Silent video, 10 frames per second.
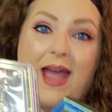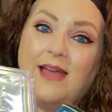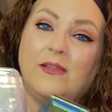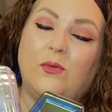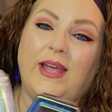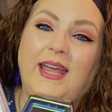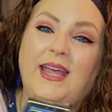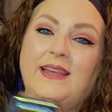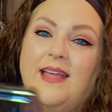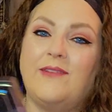
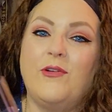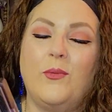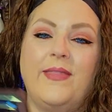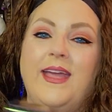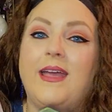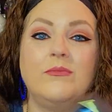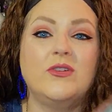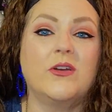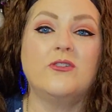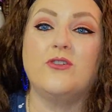Halloween, like for when they come
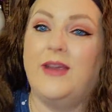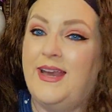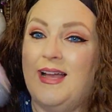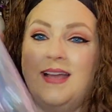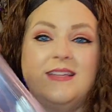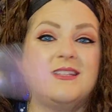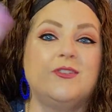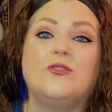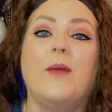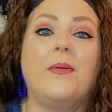trick-or-treating, I could just
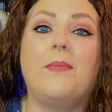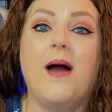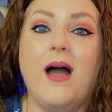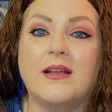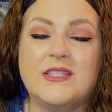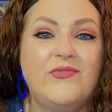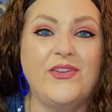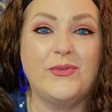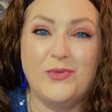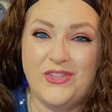drop a box
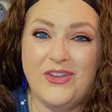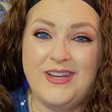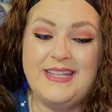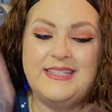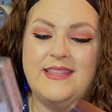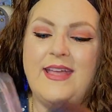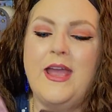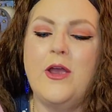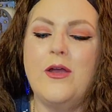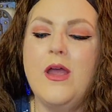filled with goodies in
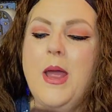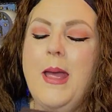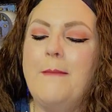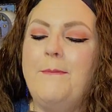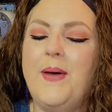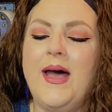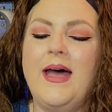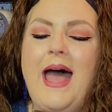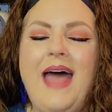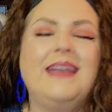there.
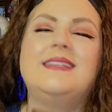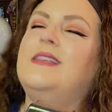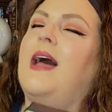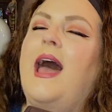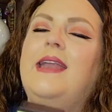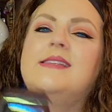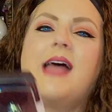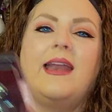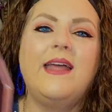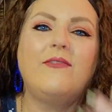But I just, I just,
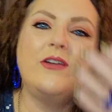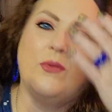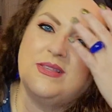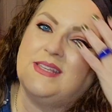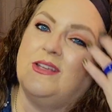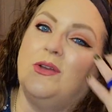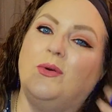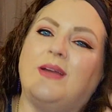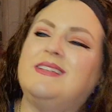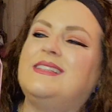I never know what to do.
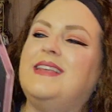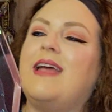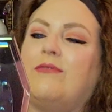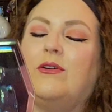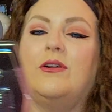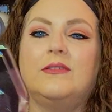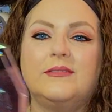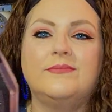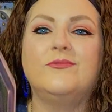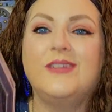I just never
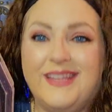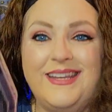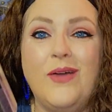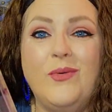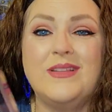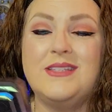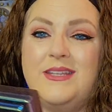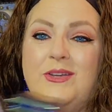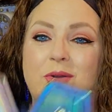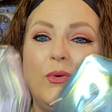really know what to
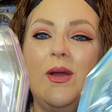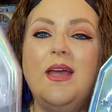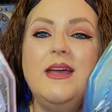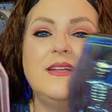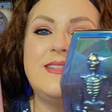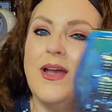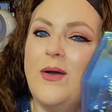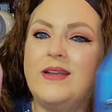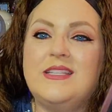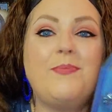do. So
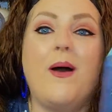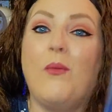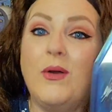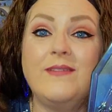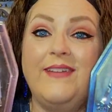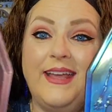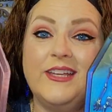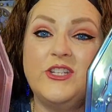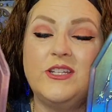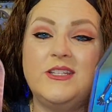I just bought one of
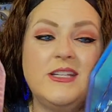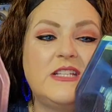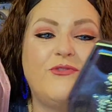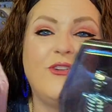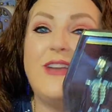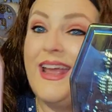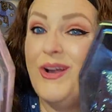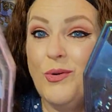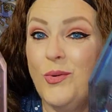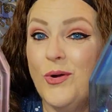each just for
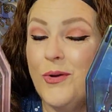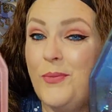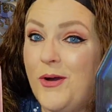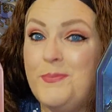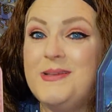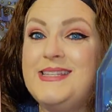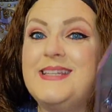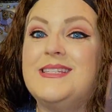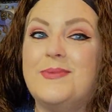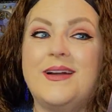decor
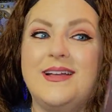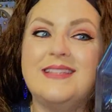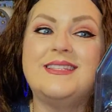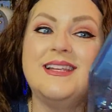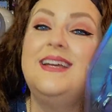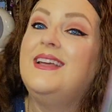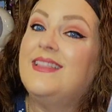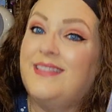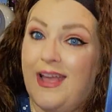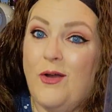purposes because
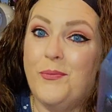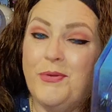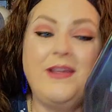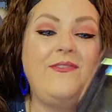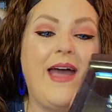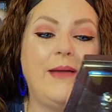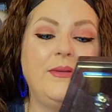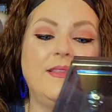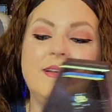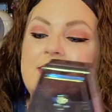they are pretty
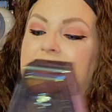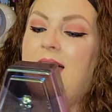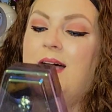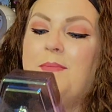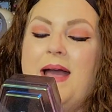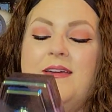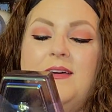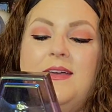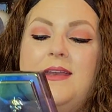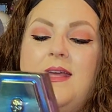fabulous. Um, I
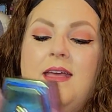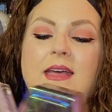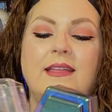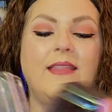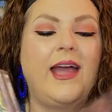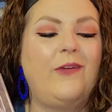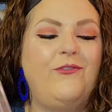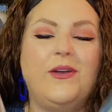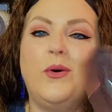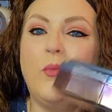could like
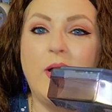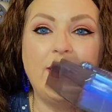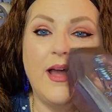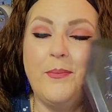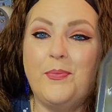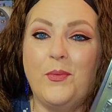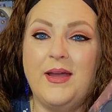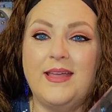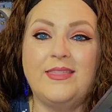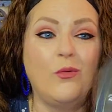fill one up
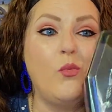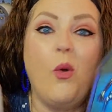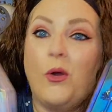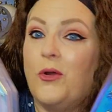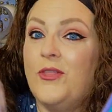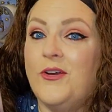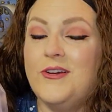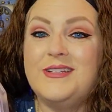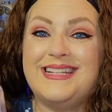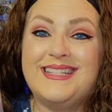with
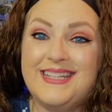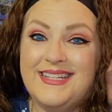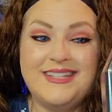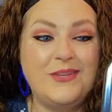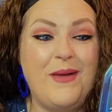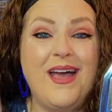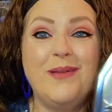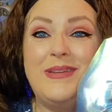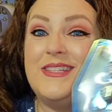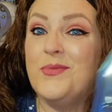Werther's and send it to my
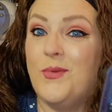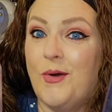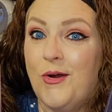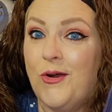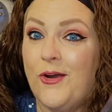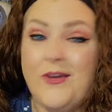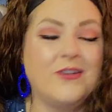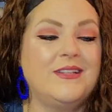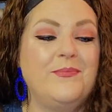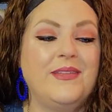hubby's work or
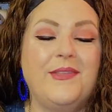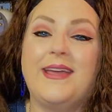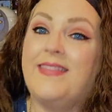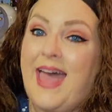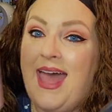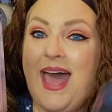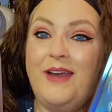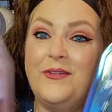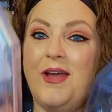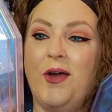something like that. I
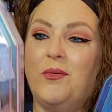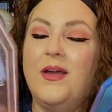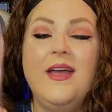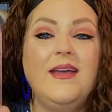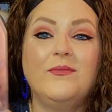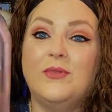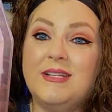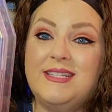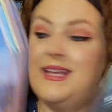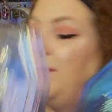don't know. We'll
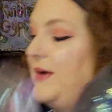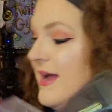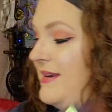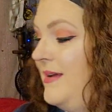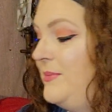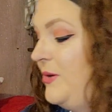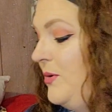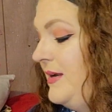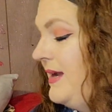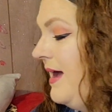see what I end up
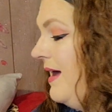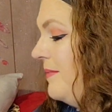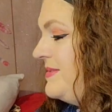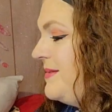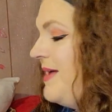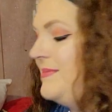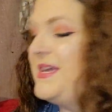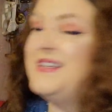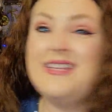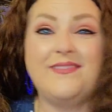doing. Um, sometimes I
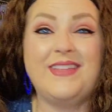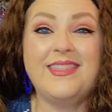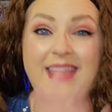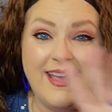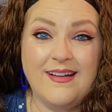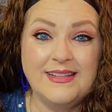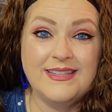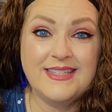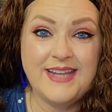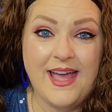just have to think on
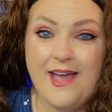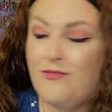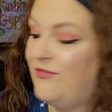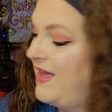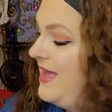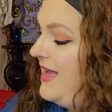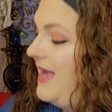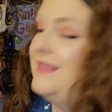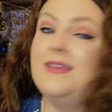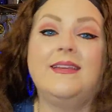stuff
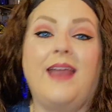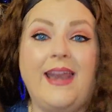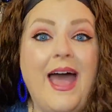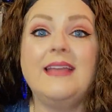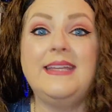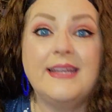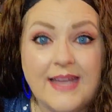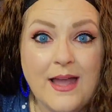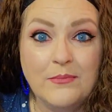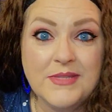and then an idea
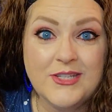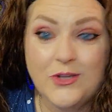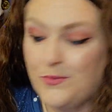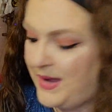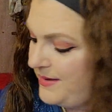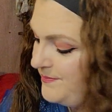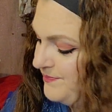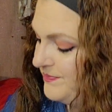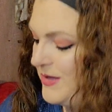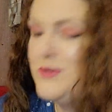comes to me
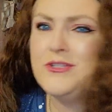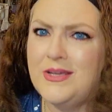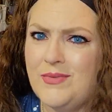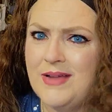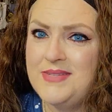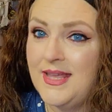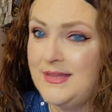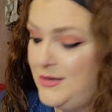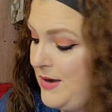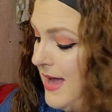usually when I'm
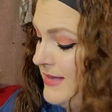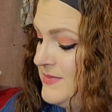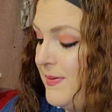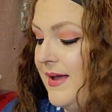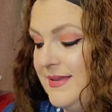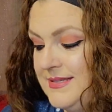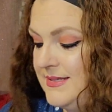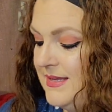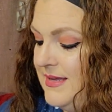telling you guys, but